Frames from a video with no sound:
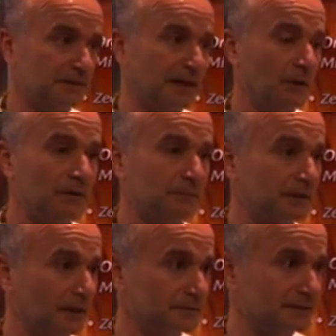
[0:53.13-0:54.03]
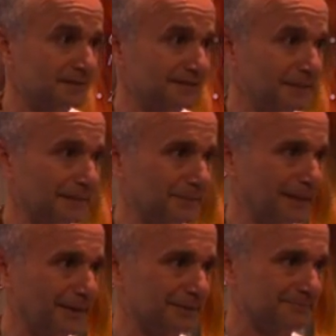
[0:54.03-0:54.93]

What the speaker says: Now it becomes a systemic problem.